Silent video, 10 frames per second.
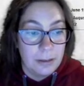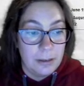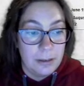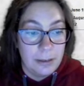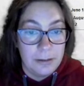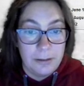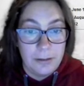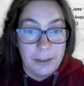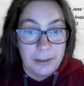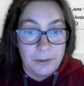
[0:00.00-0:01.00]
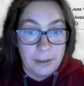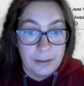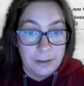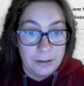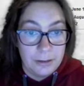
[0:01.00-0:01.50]
add the link to
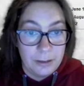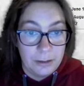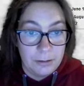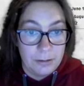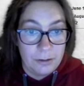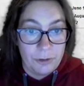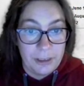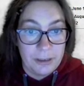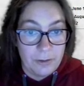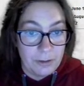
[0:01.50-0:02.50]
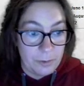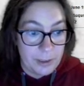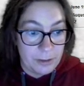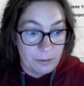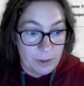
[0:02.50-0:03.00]
that, the Great Southern and
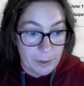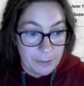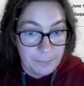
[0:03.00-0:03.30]
Western Railway.